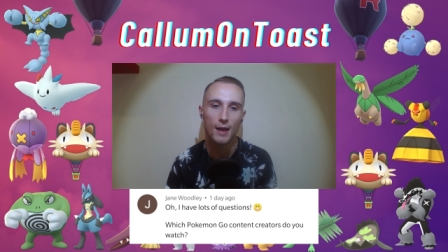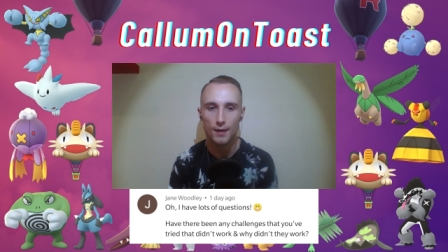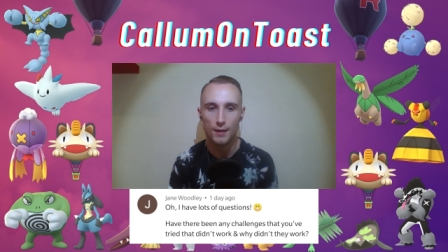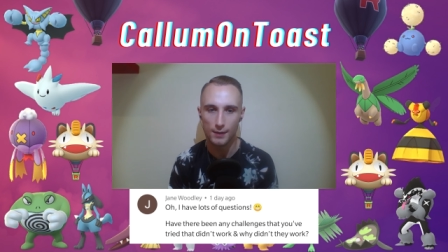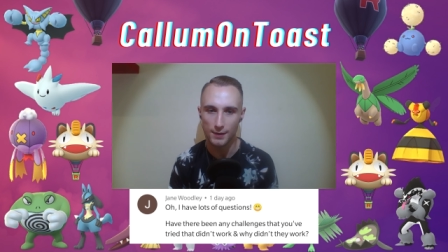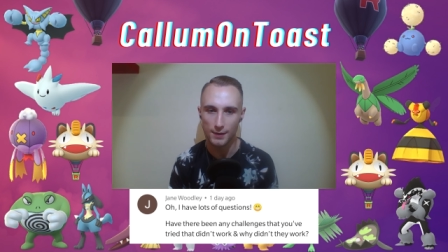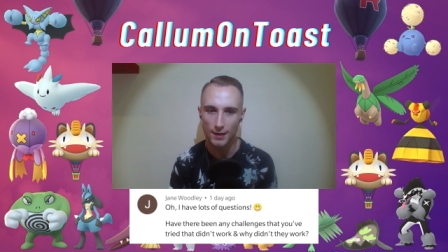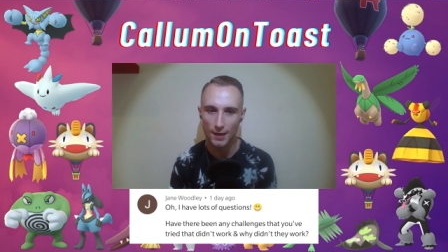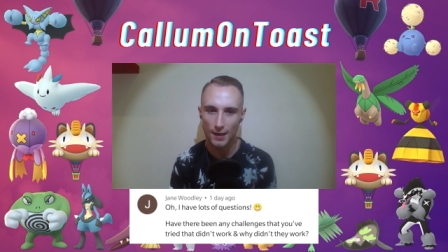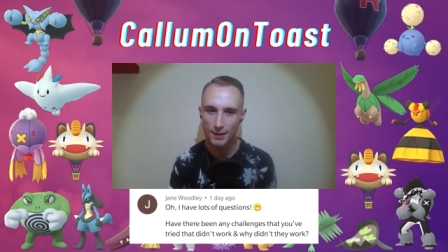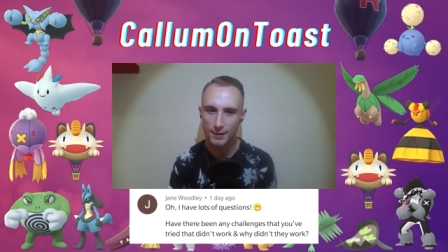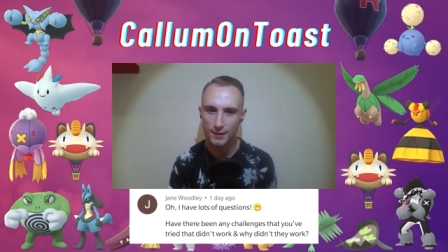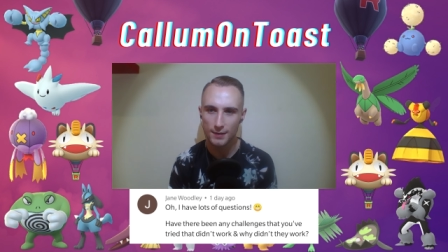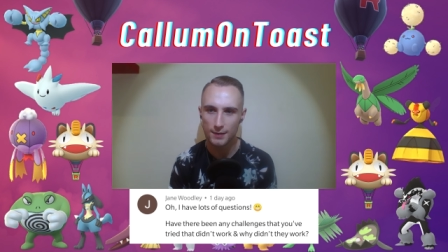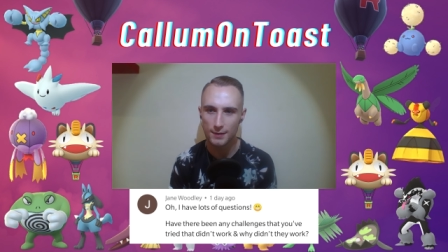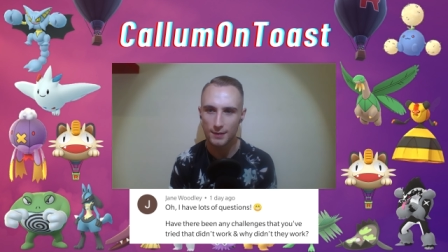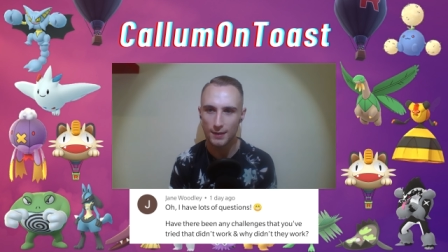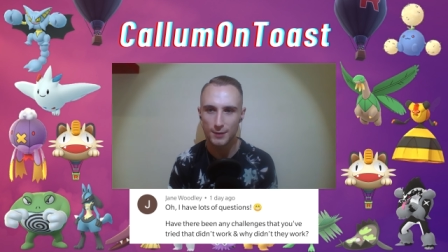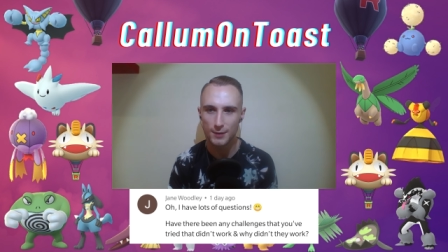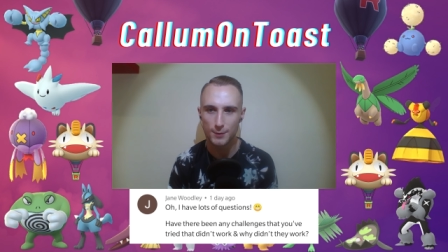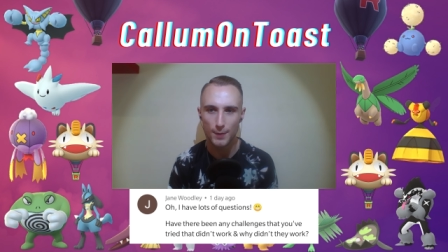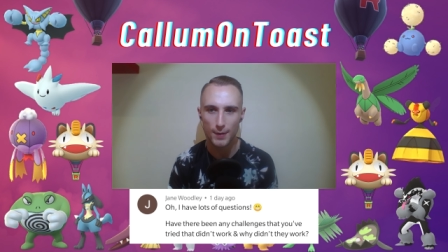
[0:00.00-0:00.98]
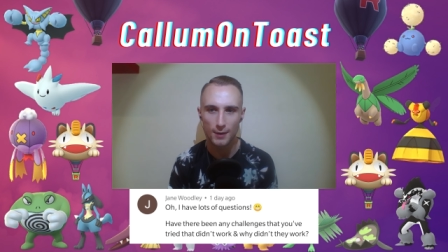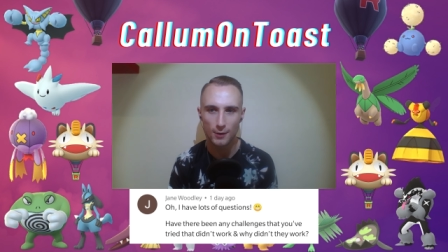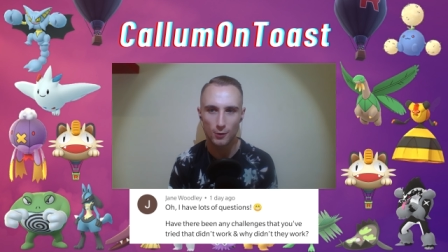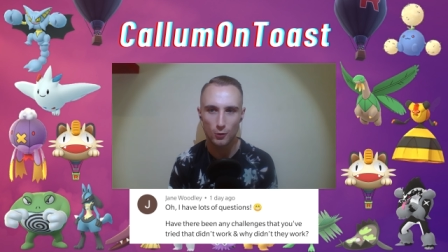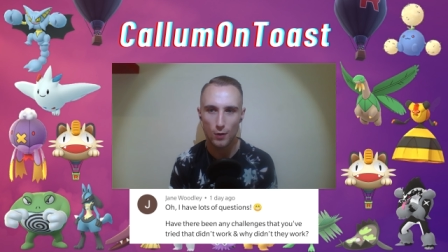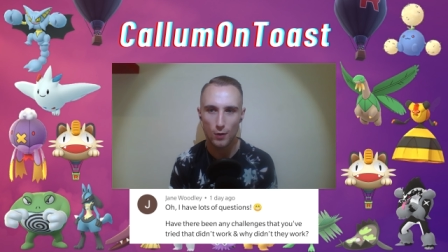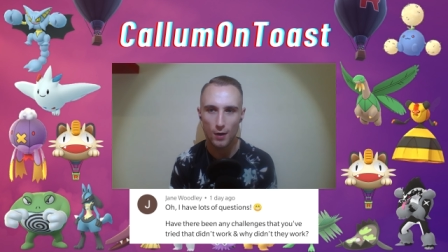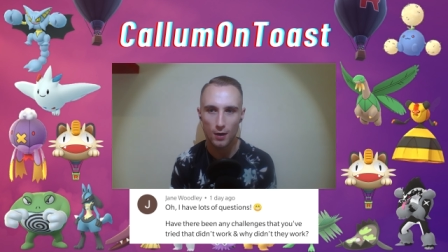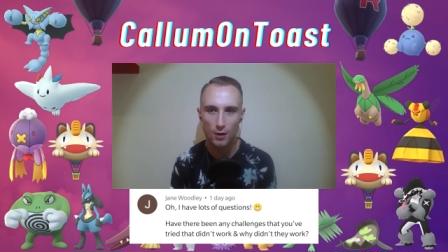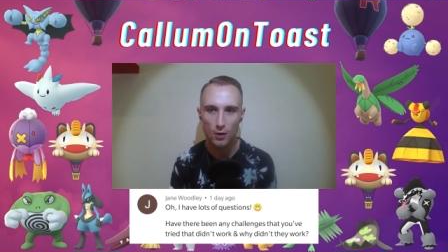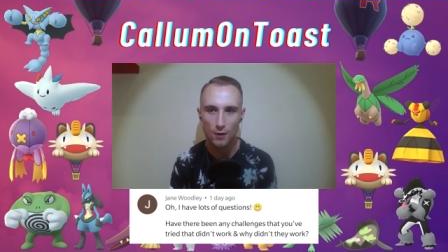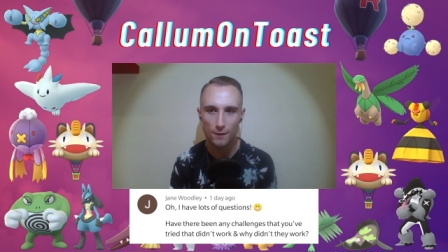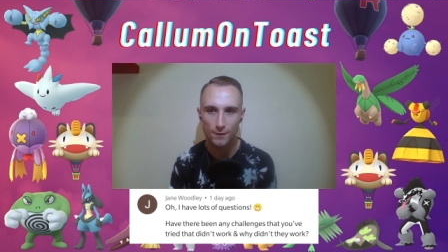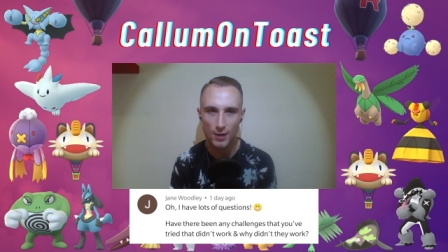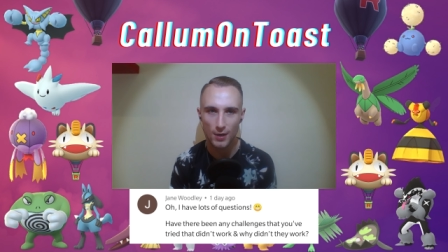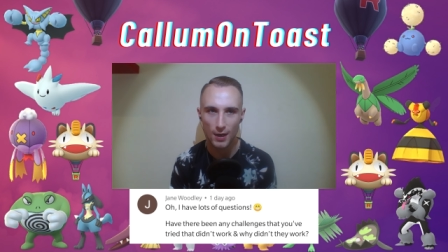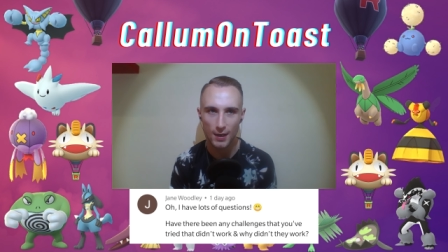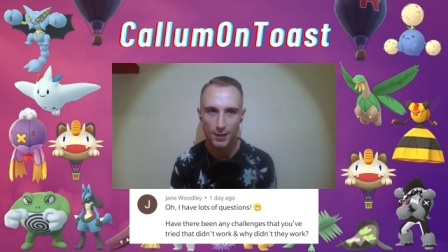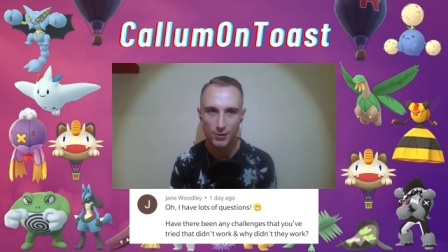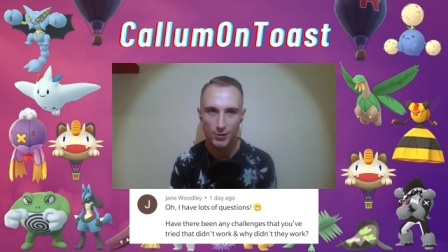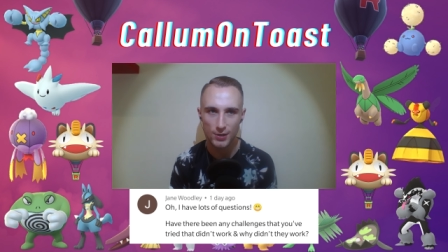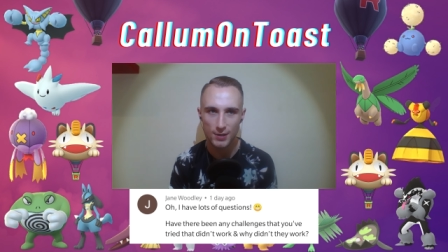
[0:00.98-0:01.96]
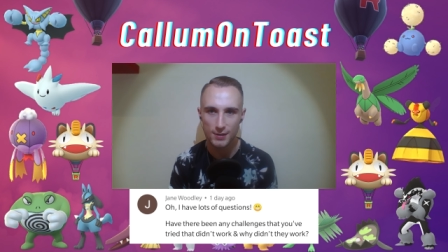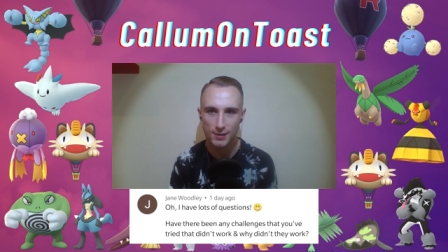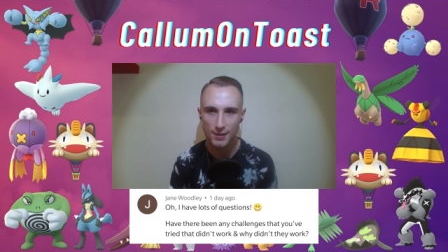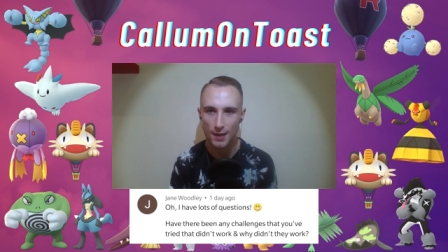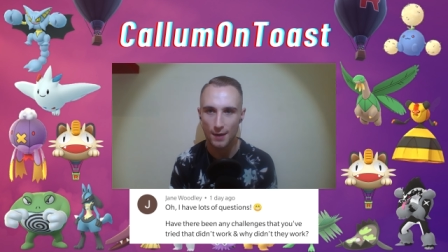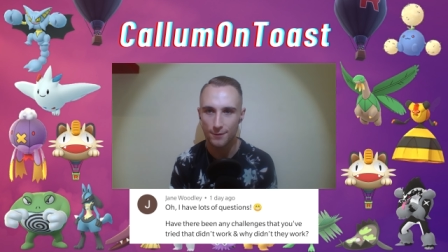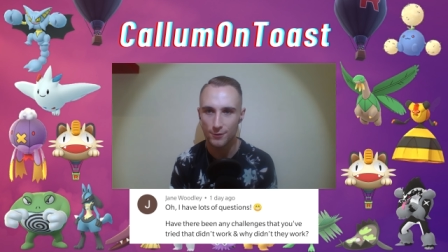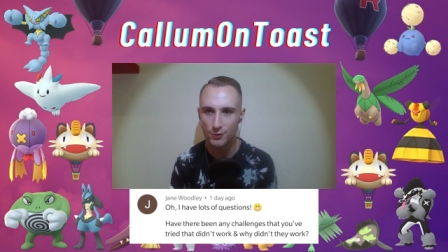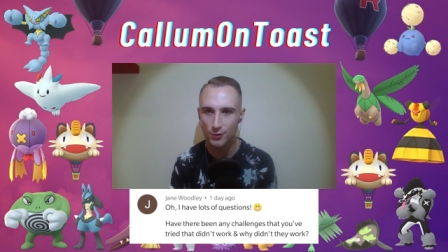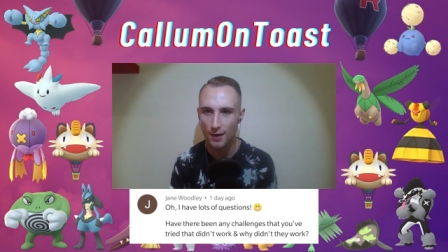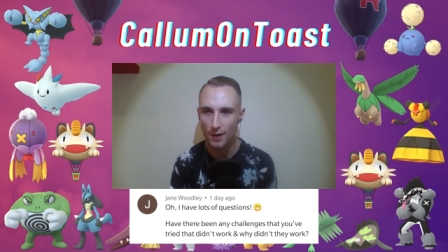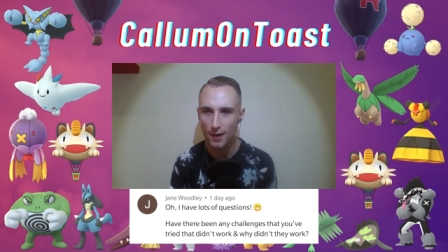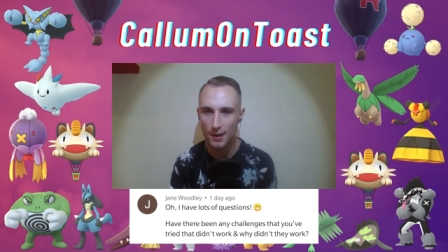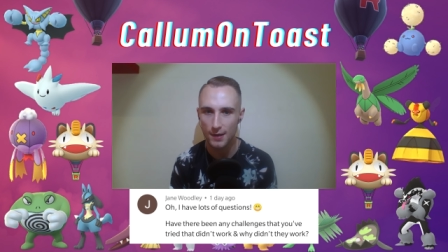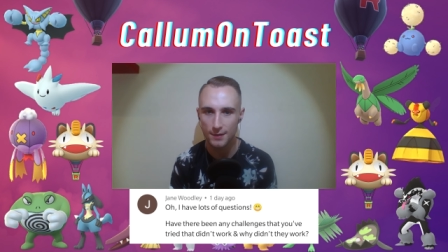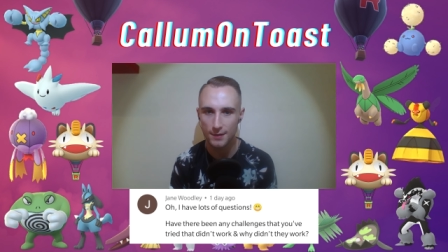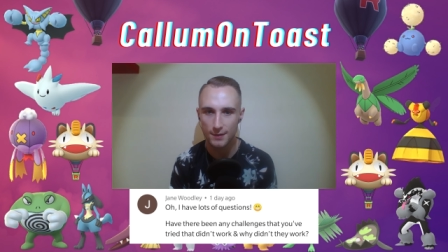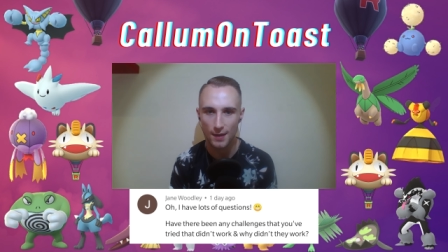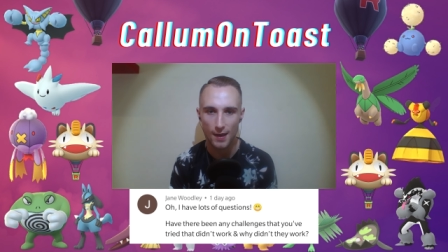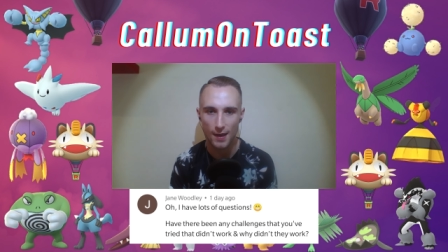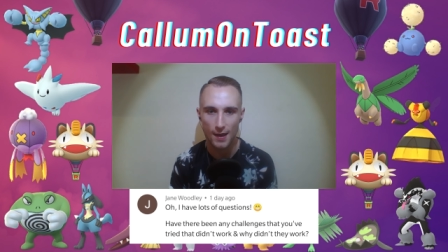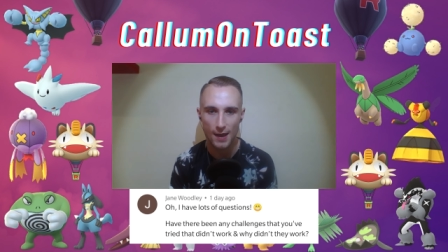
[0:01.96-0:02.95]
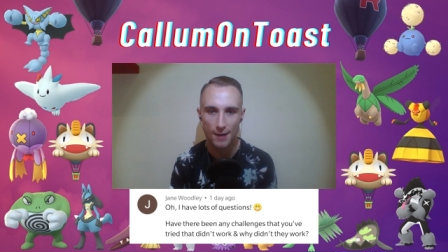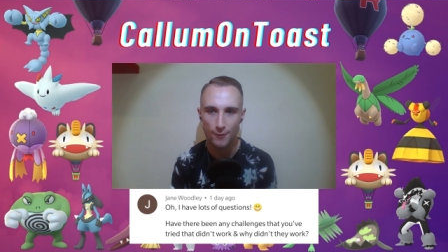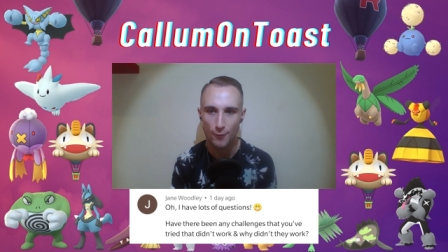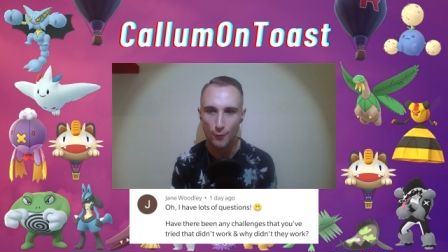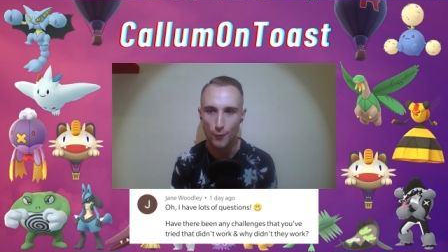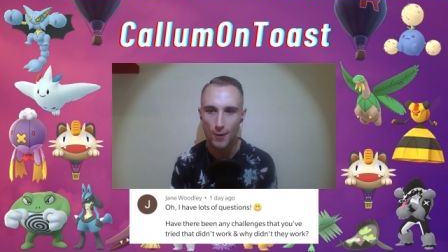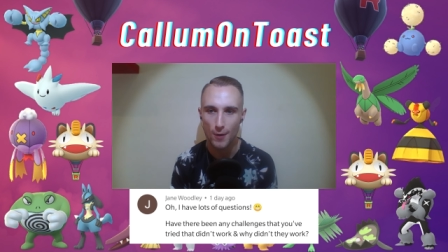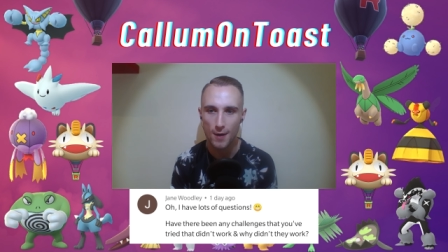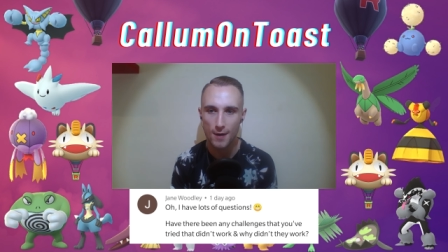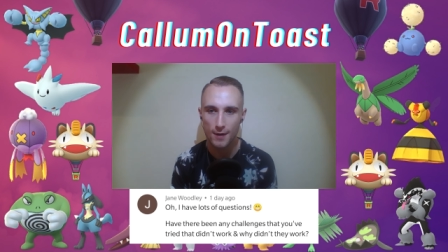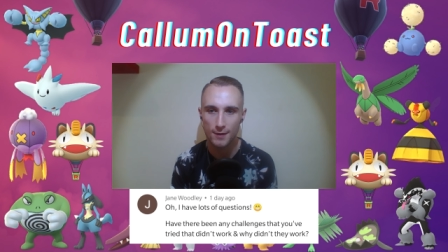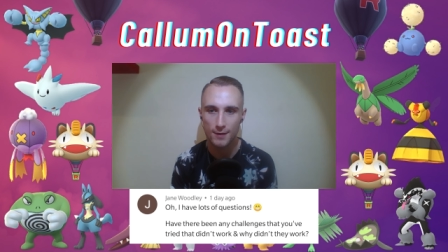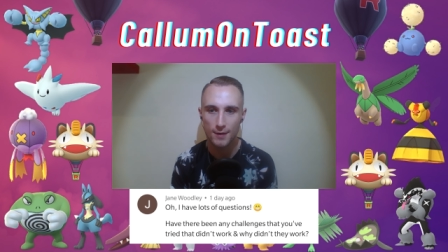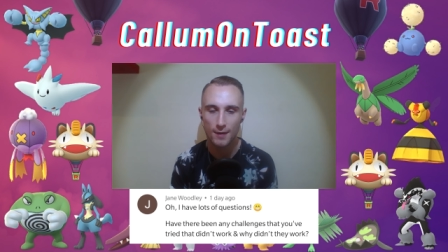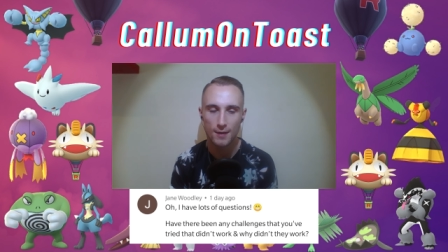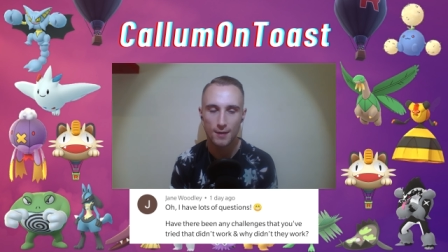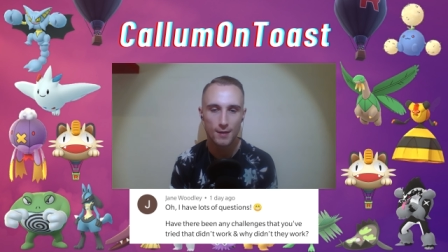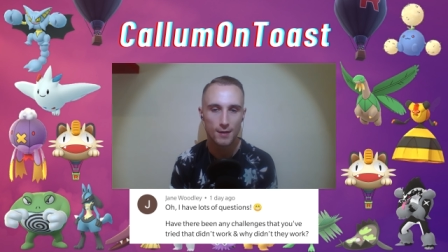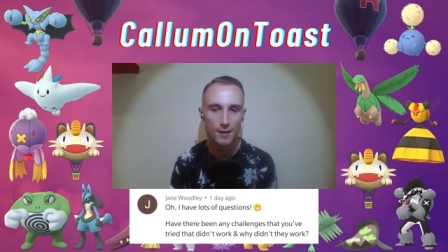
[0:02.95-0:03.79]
Yes, there's been quite a lot of challenges that I've tried that haven't worked.